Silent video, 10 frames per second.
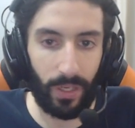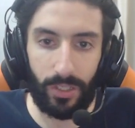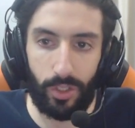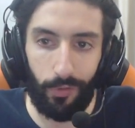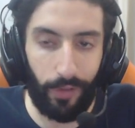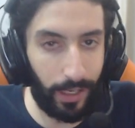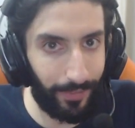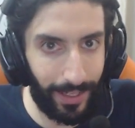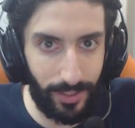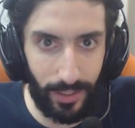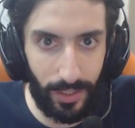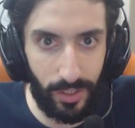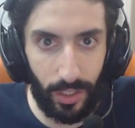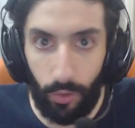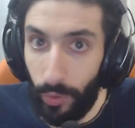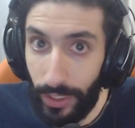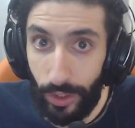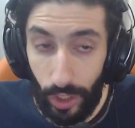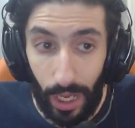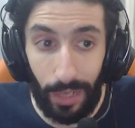So Final Fantasy does a great
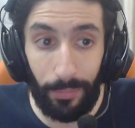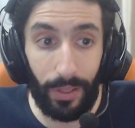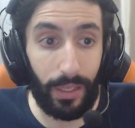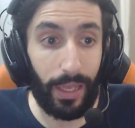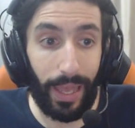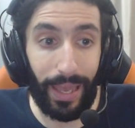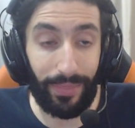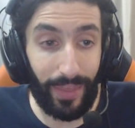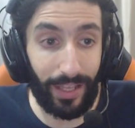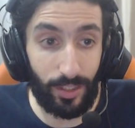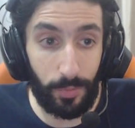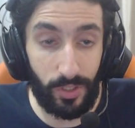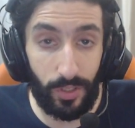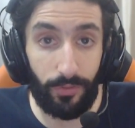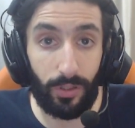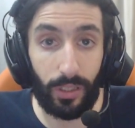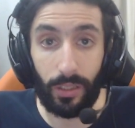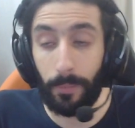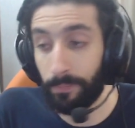job at that specifically.